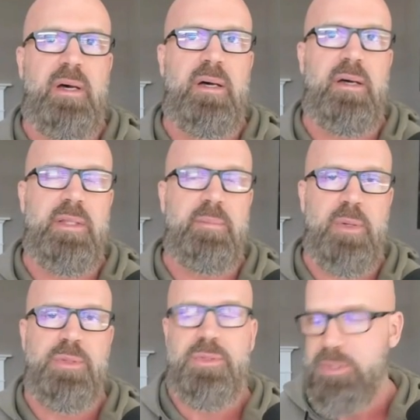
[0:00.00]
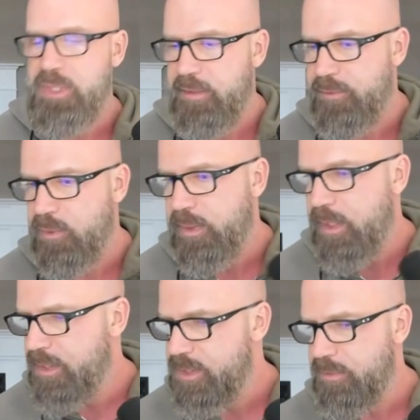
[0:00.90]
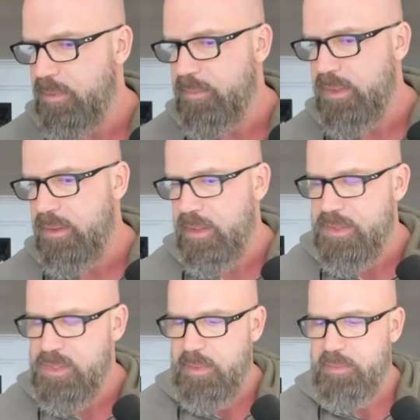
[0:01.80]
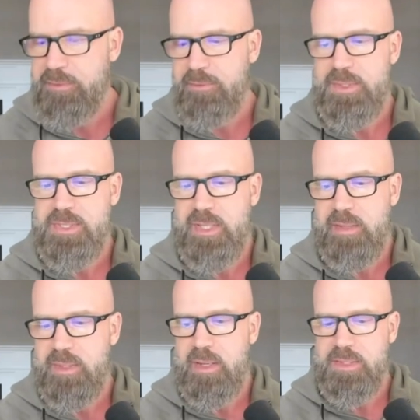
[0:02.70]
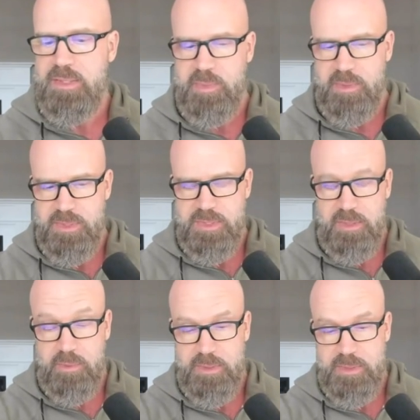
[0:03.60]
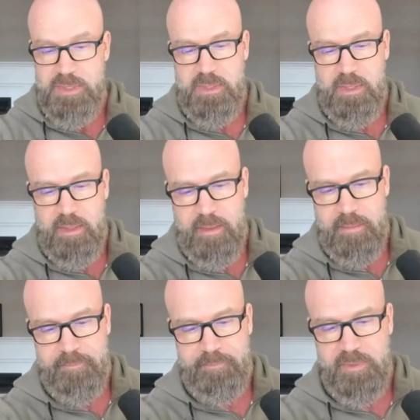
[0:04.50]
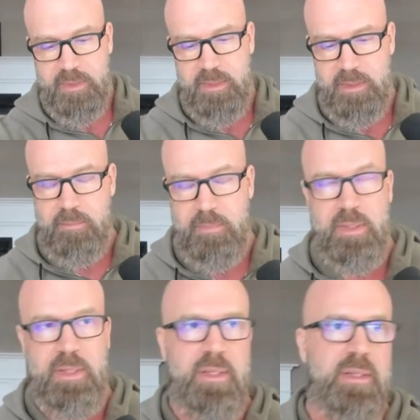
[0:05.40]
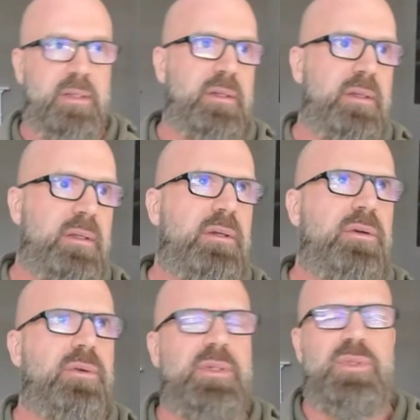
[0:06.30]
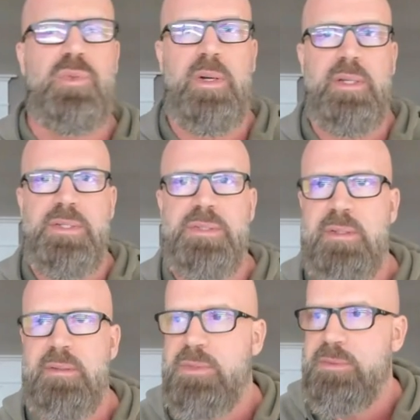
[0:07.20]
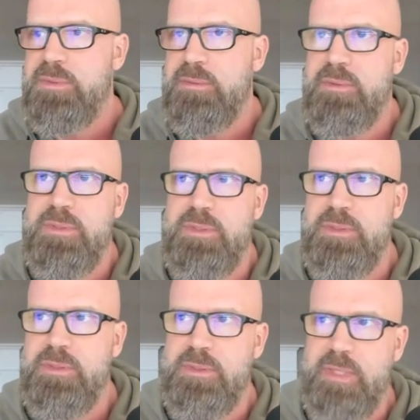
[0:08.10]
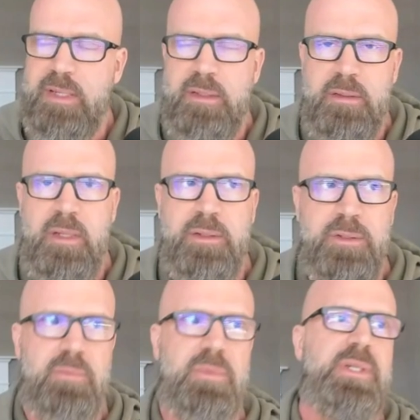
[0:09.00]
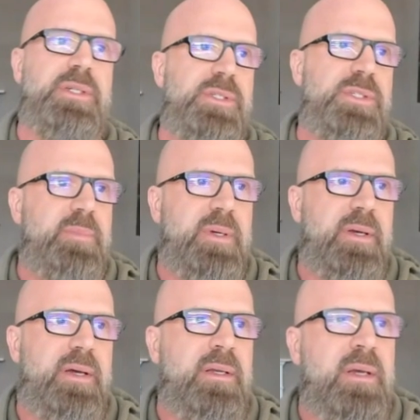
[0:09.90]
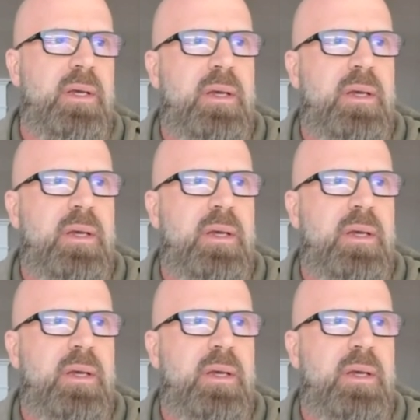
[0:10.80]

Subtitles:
the poster child for Oneitis, if I'm being honest. I remember the first time that I experienced it was in my early 20s. I think it was second long-term relationship I had.